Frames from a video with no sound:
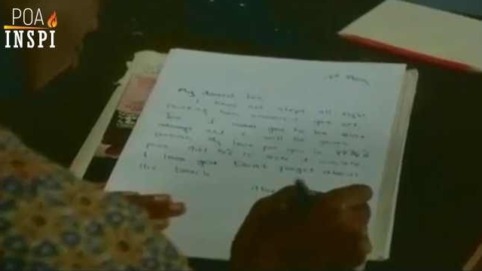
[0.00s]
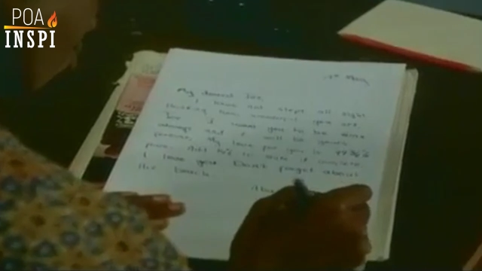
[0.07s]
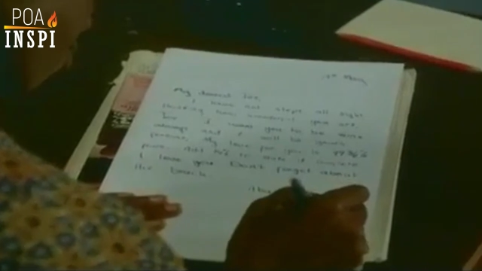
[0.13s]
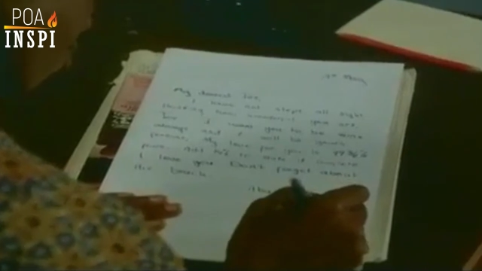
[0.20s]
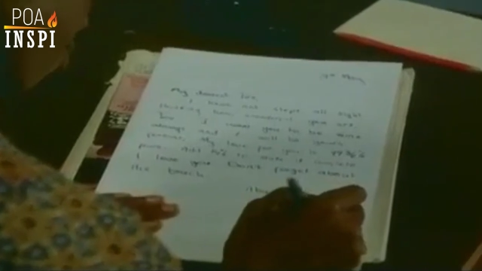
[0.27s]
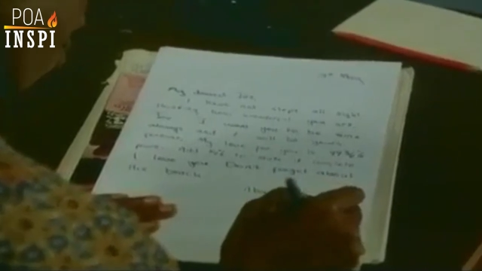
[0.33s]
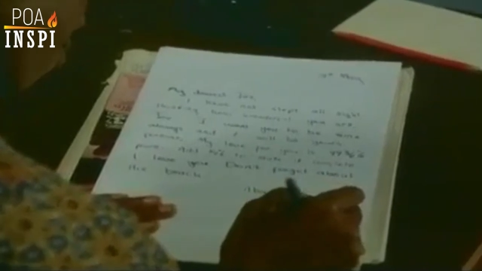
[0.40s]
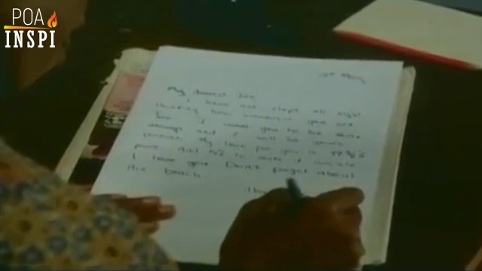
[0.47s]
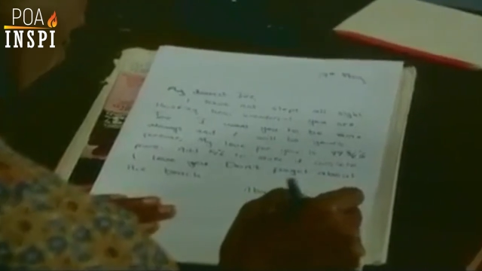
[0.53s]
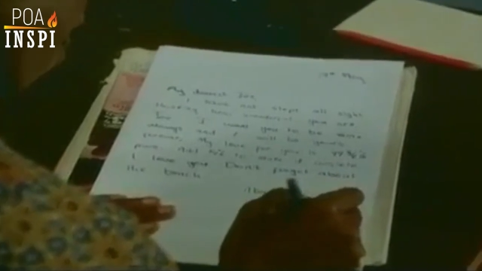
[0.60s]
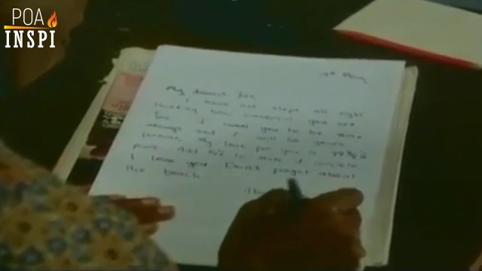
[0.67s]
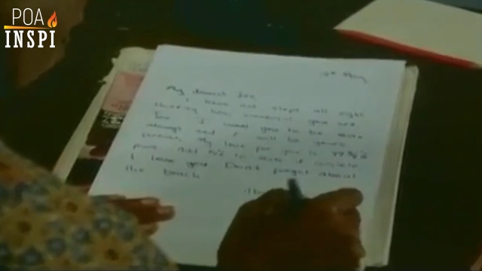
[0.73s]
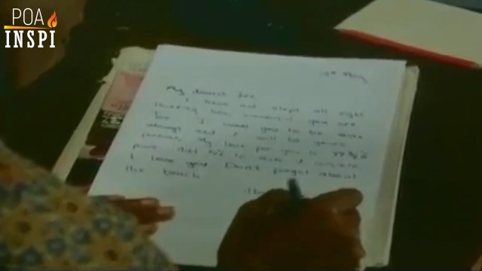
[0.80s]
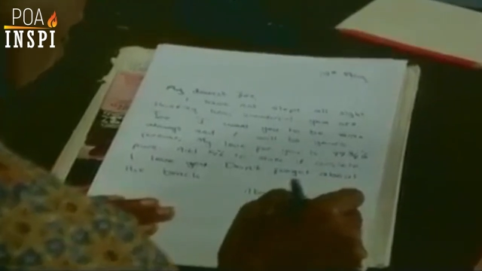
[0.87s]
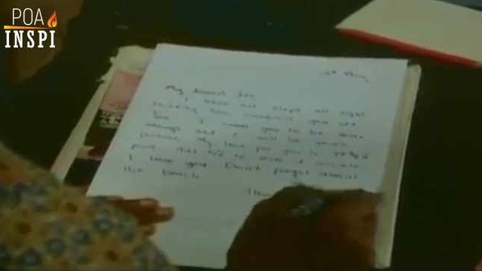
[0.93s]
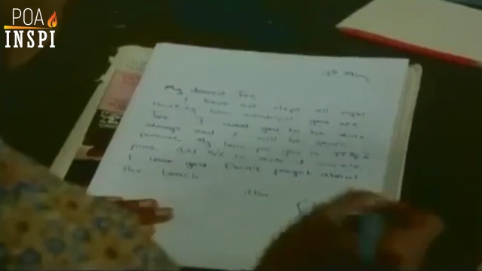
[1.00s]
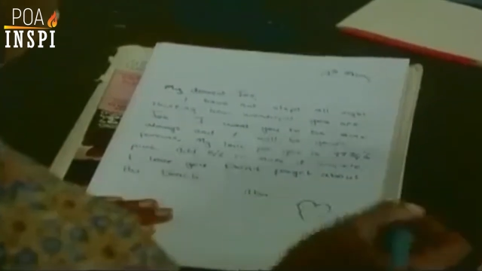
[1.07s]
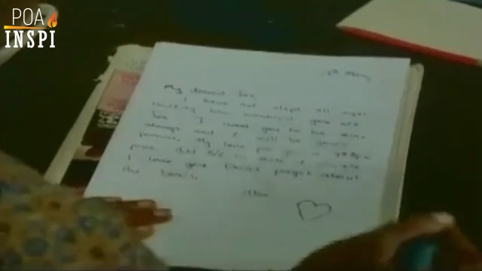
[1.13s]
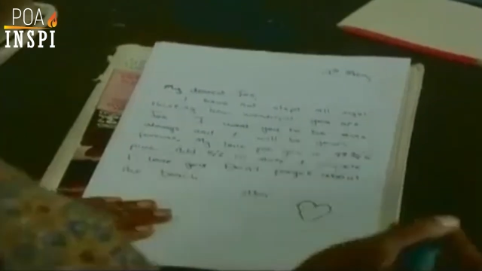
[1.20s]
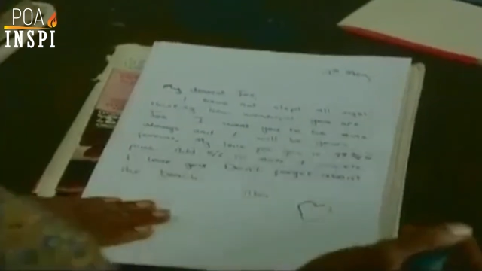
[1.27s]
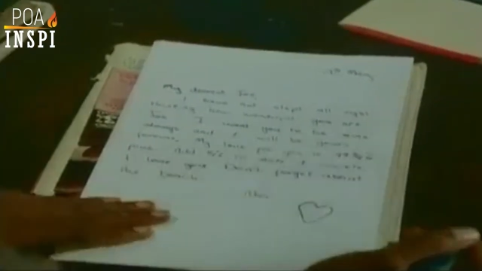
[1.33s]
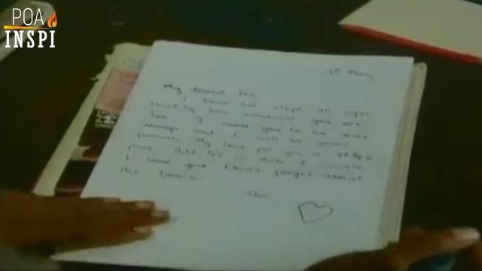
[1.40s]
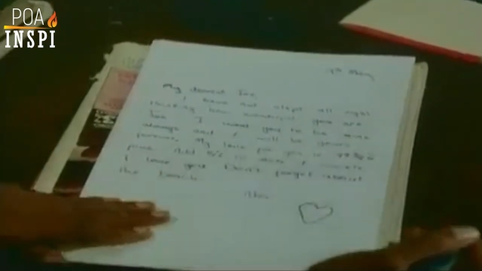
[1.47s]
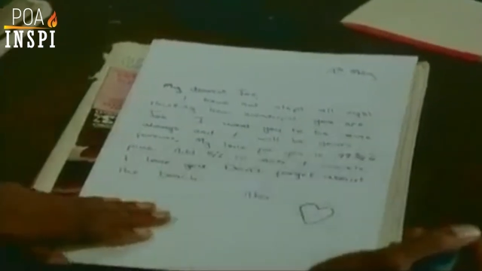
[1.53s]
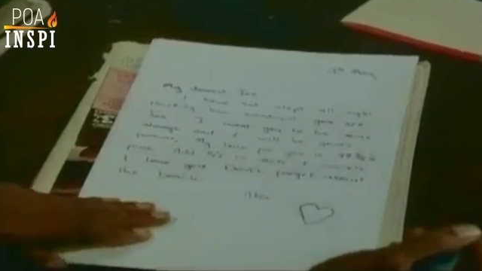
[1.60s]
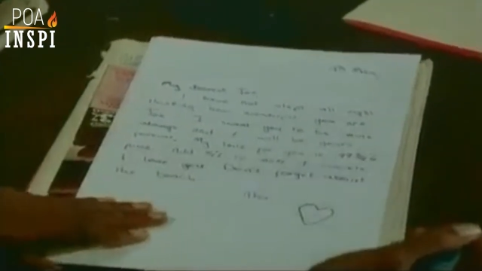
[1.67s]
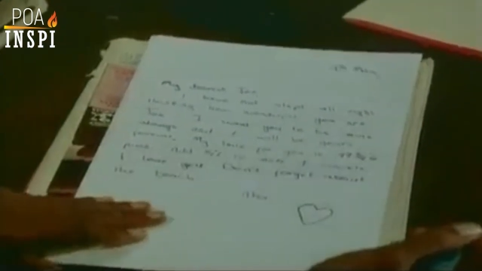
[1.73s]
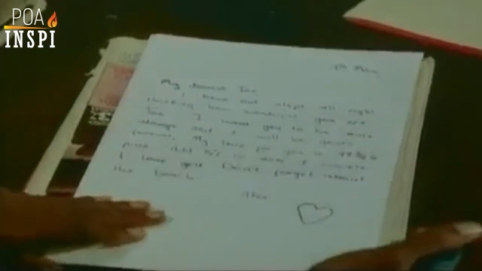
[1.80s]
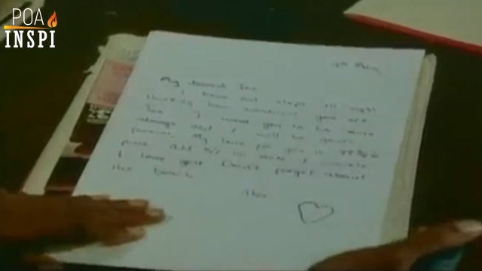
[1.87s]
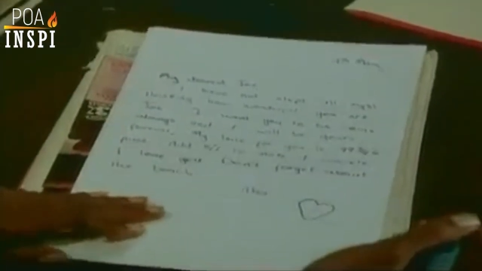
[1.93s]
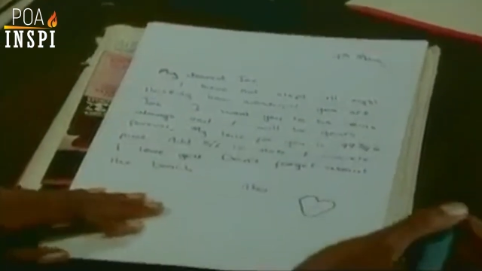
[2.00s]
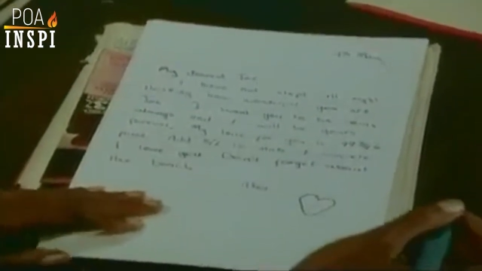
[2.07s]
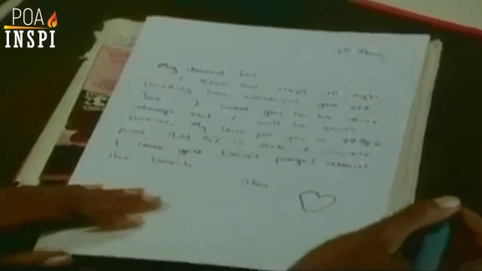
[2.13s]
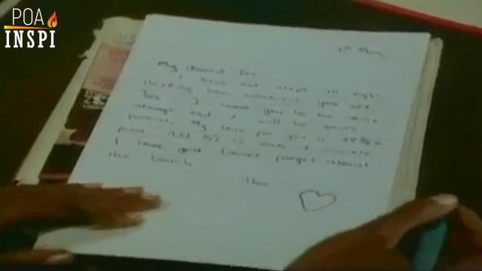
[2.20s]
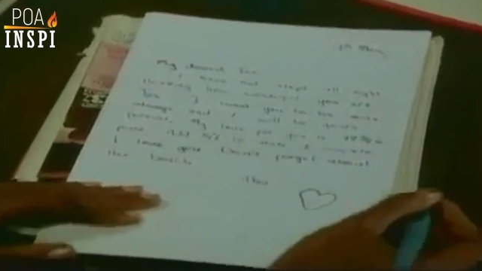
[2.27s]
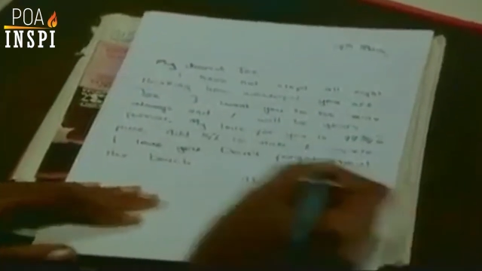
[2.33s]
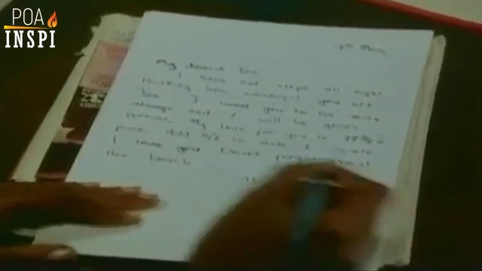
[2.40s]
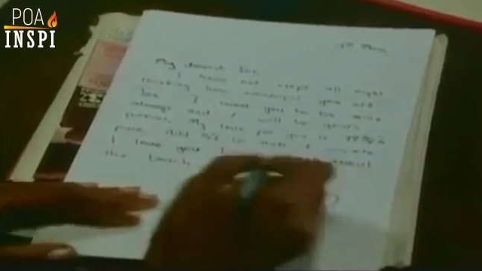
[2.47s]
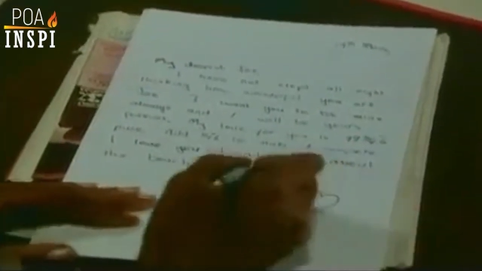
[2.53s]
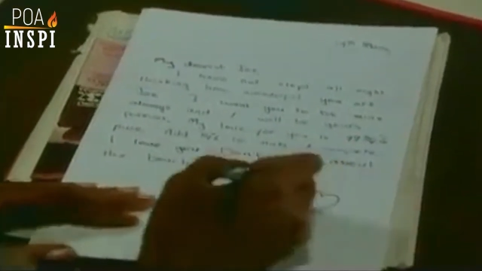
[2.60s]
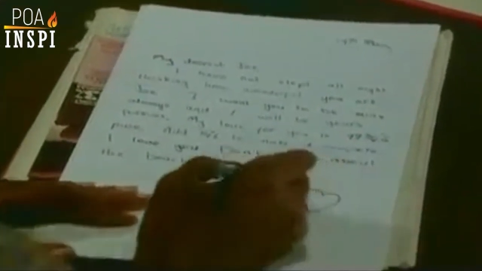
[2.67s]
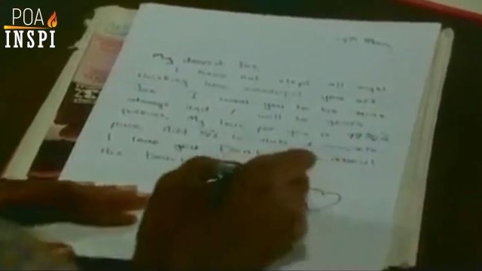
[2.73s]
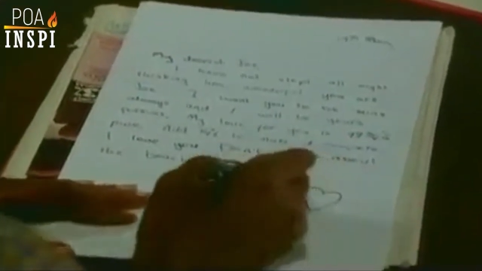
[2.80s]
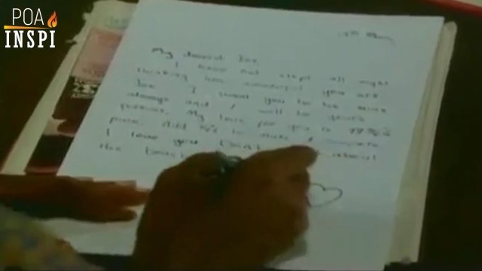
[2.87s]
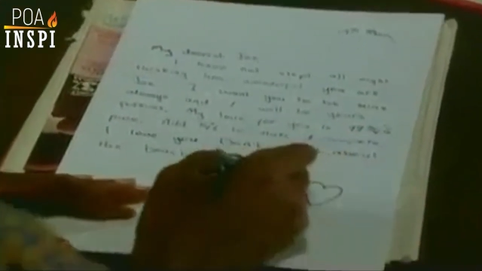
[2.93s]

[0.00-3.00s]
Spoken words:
[unreadable: no face in view]